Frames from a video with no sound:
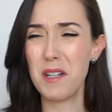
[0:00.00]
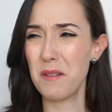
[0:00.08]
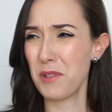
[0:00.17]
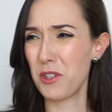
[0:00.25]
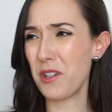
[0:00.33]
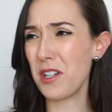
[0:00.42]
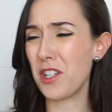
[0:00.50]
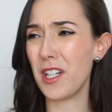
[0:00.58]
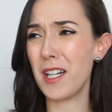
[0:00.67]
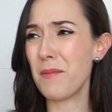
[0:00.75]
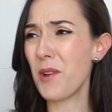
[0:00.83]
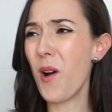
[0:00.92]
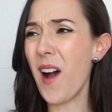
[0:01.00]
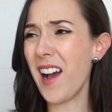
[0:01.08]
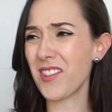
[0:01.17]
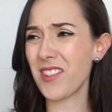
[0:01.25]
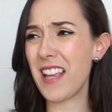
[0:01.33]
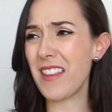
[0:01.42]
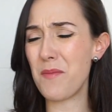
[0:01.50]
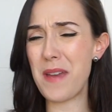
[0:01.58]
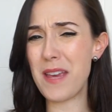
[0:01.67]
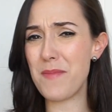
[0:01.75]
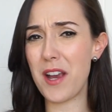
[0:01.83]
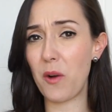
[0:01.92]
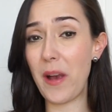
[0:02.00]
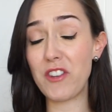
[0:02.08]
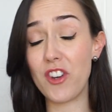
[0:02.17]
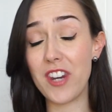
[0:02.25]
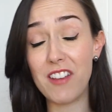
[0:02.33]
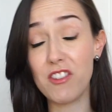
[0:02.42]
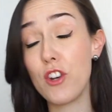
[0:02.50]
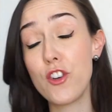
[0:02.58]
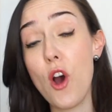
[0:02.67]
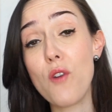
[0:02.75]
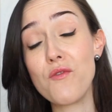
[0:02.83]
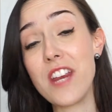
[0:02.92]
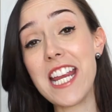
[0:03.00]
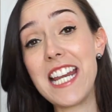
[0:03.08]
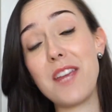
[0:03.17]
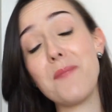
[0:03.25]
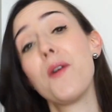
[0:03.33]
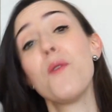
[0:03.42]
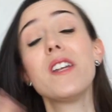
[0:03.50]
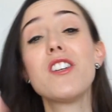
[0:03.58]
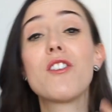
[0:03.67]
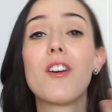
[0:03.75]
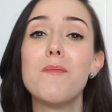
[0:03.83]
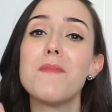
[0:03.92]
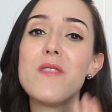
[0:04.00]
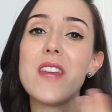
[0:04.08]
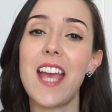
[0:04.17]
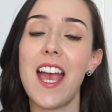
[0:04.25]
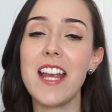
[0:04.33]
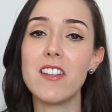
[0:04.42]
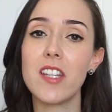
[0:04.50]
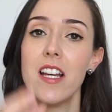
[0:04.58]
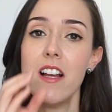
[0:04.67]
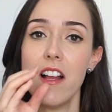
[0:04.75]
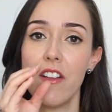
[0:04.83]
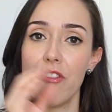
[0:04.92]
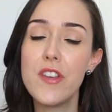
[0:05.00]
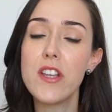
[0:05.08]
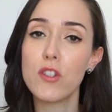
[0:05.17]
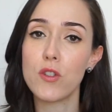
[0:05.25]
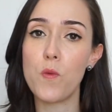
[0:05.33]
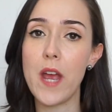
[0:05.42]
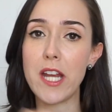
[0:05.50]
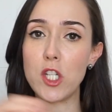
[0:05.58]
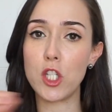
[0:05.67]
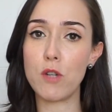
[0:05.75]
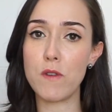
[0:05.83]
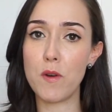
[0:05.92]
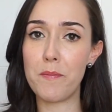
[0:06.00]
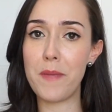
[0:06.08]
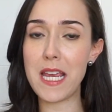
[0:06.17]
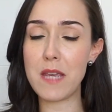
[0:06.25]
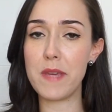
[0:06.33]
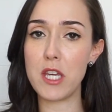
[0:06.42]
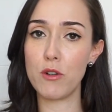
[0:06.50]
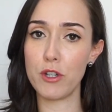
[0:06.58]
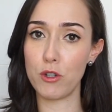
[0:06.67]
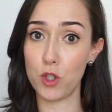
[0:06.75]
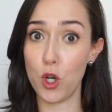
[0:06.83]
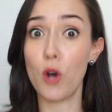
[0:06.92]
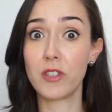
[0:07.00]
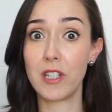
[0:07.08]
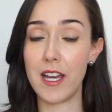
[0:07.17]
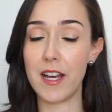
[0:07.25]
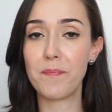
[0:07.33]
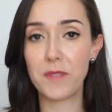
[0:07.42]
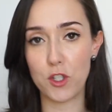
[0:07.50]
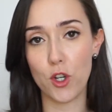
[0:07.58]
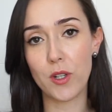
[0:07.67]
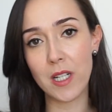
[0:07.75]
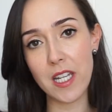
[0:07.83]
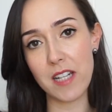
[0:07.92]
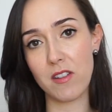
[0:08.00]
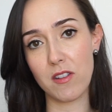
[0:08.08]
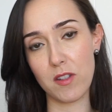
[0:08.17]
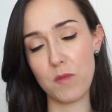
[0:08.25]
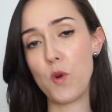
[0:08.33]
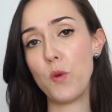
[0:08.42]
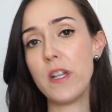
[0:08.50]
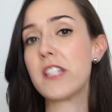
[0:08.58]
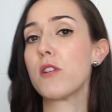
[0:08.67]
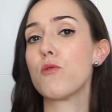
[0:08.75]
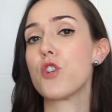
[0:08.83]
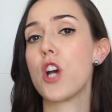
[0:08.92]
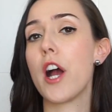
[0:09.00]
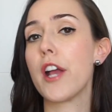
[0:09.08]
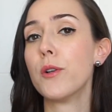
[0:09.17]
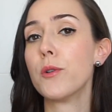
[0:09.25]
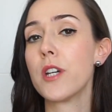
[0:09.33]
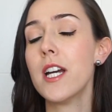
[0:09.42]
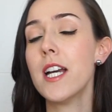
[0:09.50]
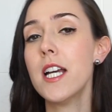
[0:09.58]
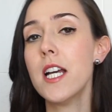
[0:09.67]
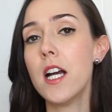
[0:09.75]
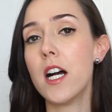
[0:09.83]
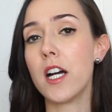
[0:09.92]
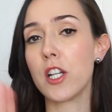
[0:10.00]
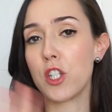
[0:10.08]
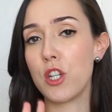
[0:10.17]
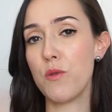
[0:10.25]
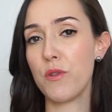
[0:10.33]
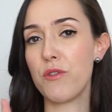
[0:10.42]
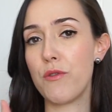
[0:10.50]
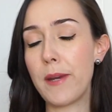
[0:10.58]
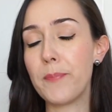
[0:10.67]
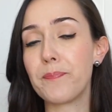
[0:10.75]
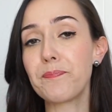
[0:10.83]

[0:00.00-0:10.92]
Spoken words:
Patricia, I'm not asking the baby a question. Yes, you're not really, but when you communicate this way to your baby or your toddler, toddler is a small little child, two or three,